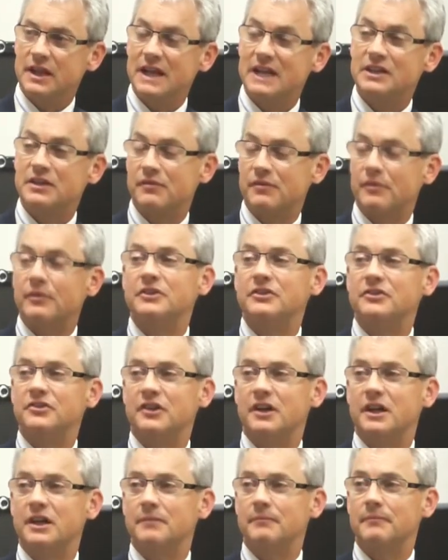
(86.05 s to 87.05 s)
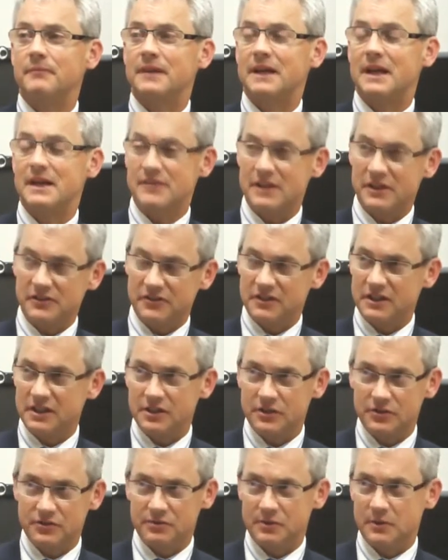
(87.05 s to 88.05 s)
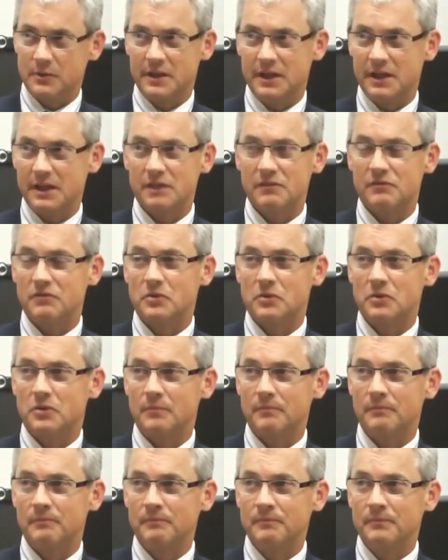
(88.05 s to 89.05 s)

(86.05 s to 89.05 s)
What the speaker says: and differentiate. And that's the industry we're heading for.